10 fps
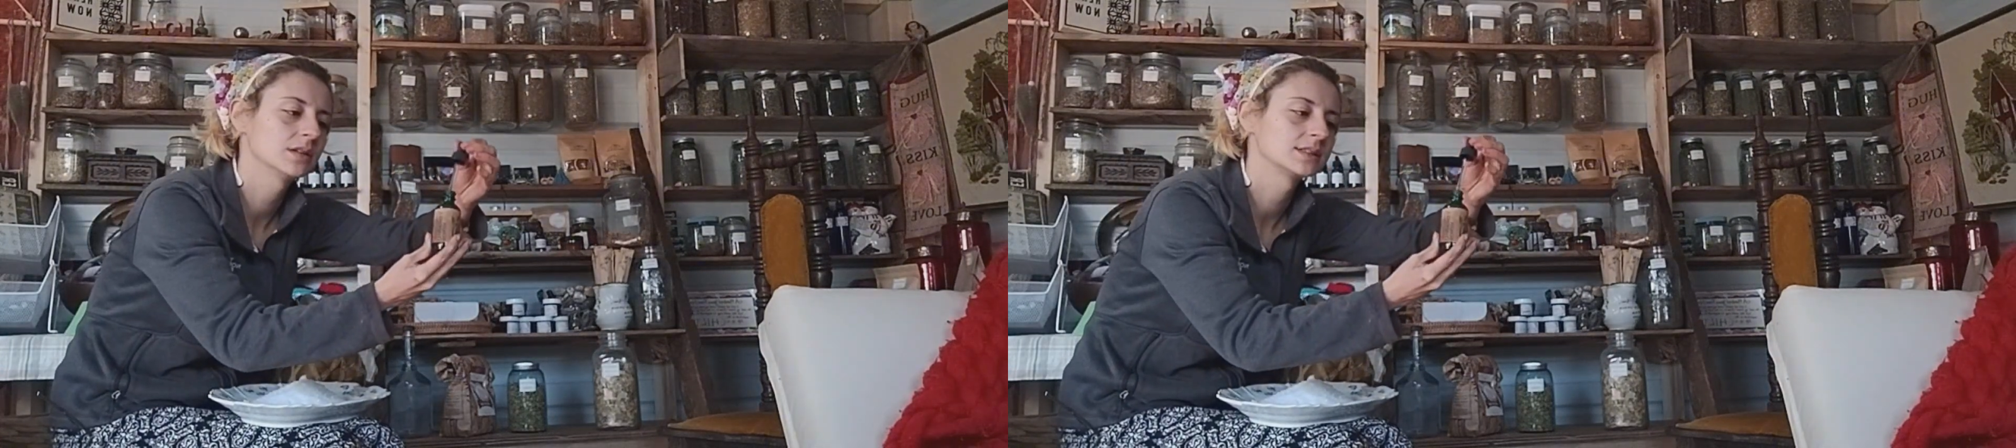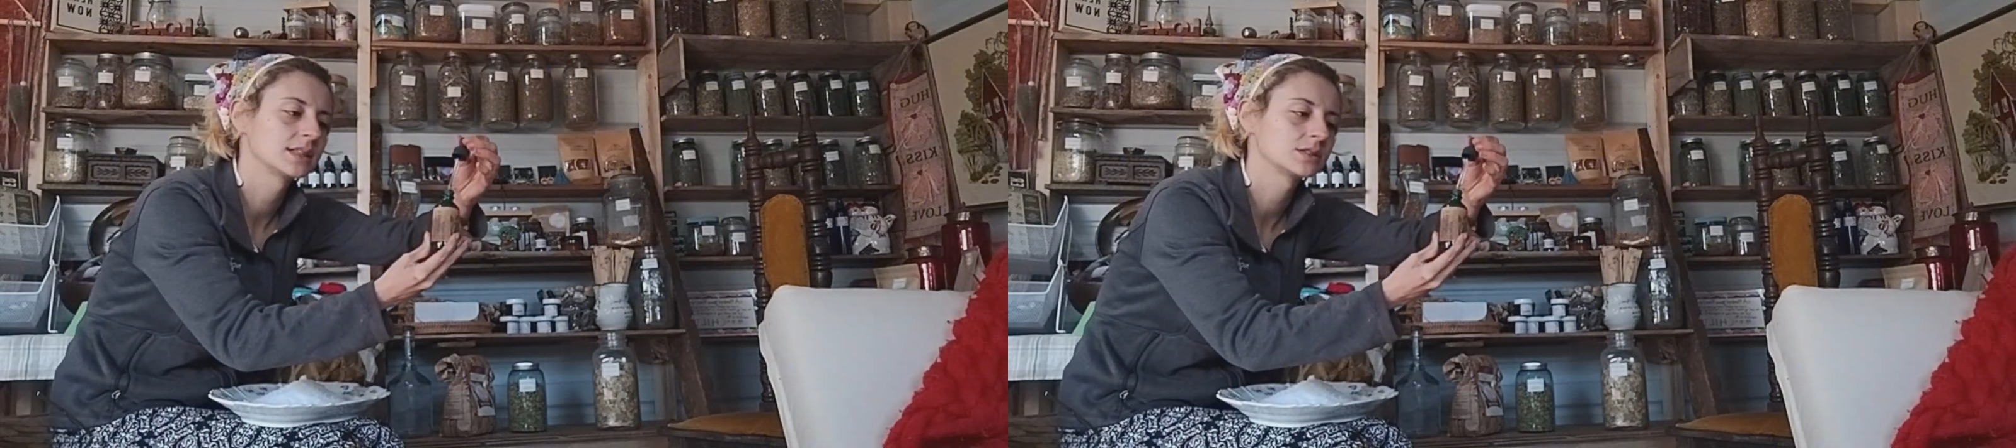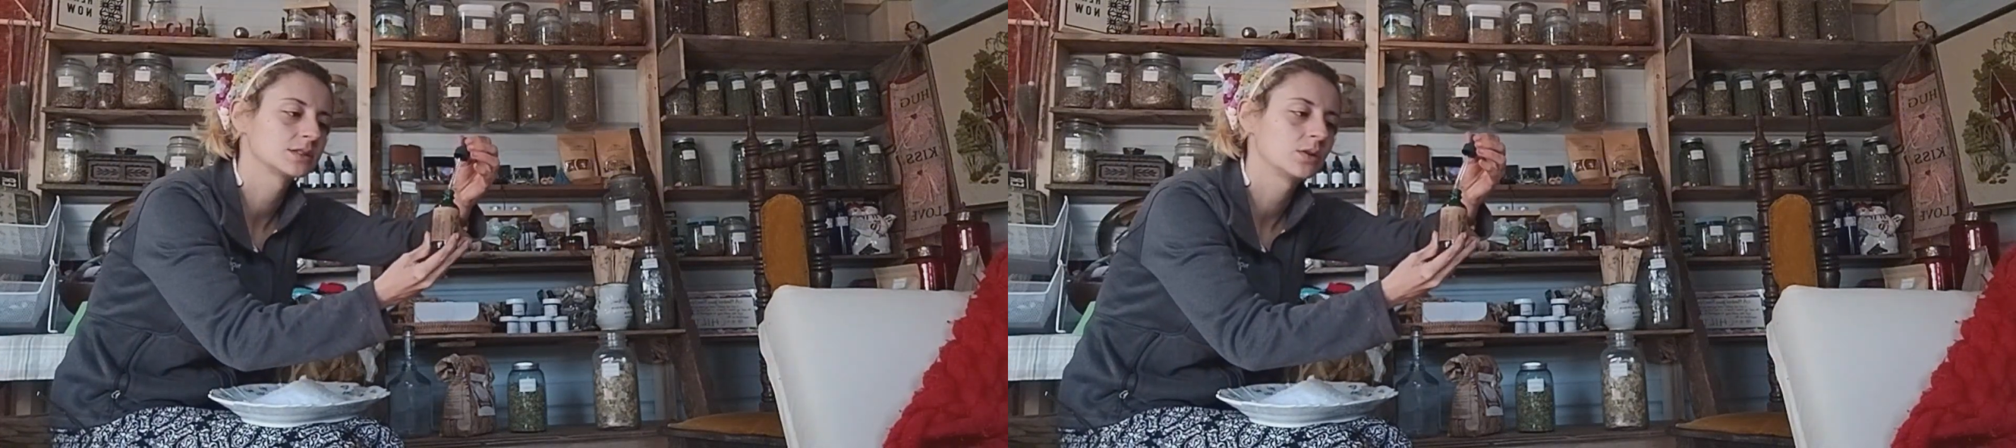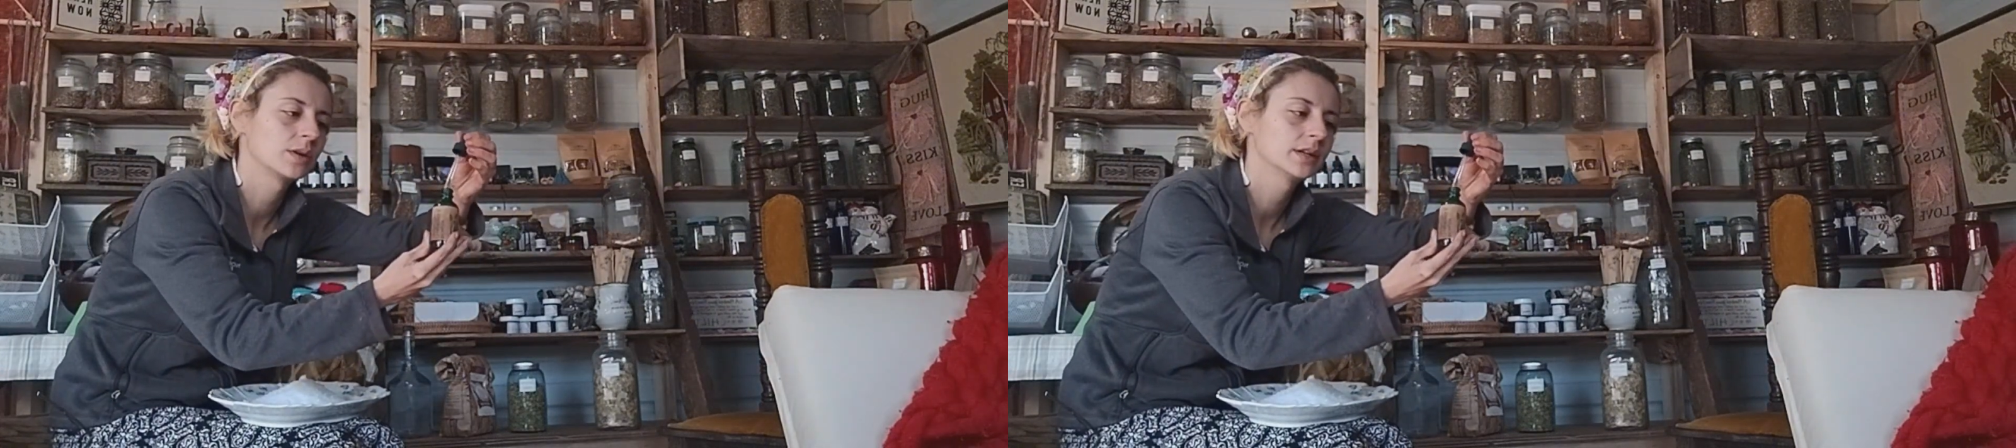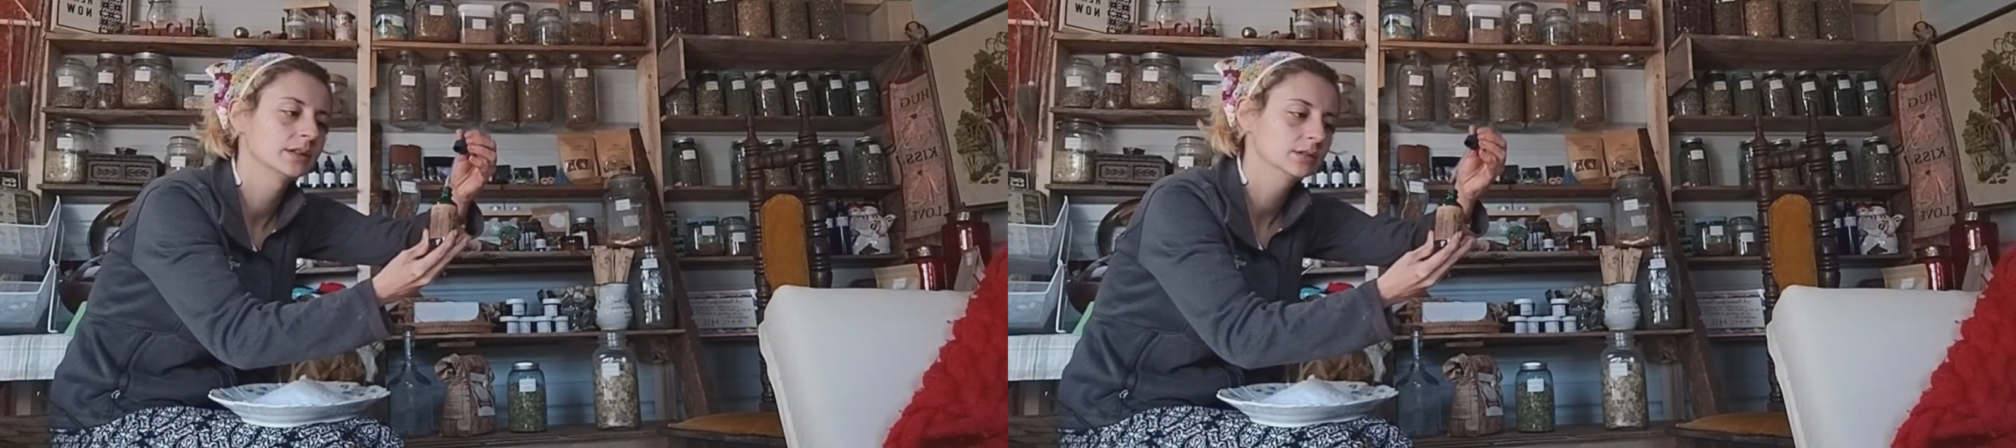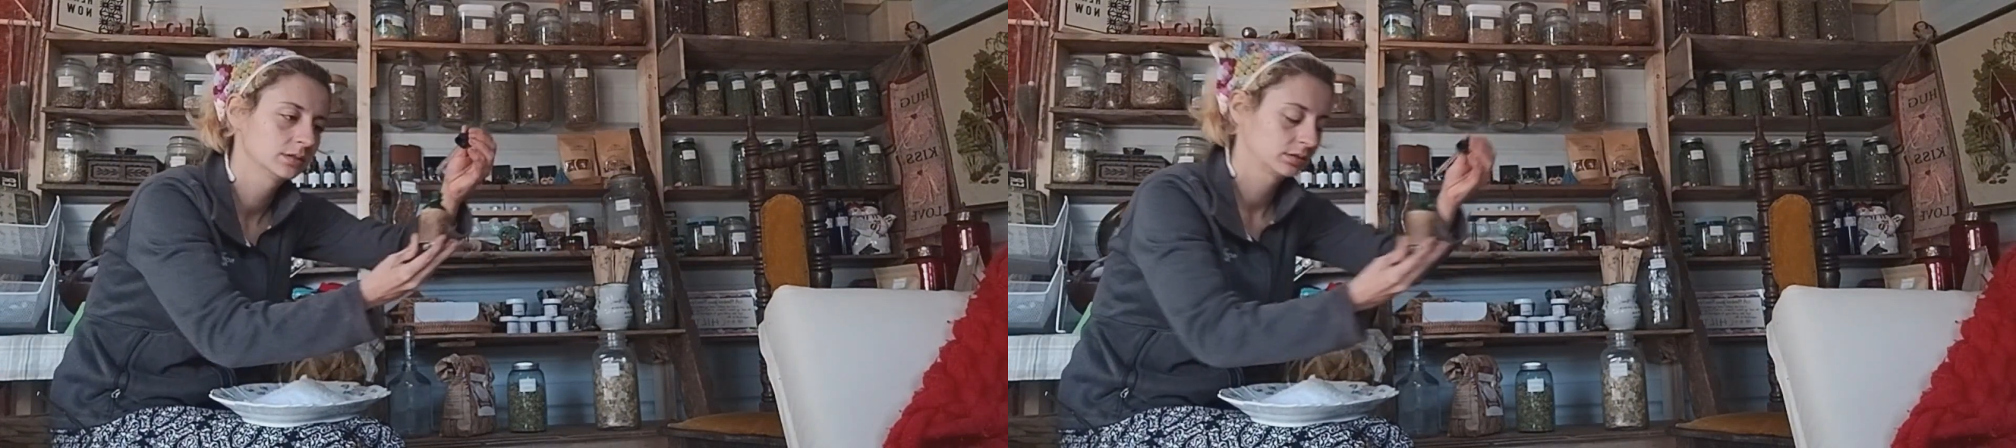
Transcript: essential oil,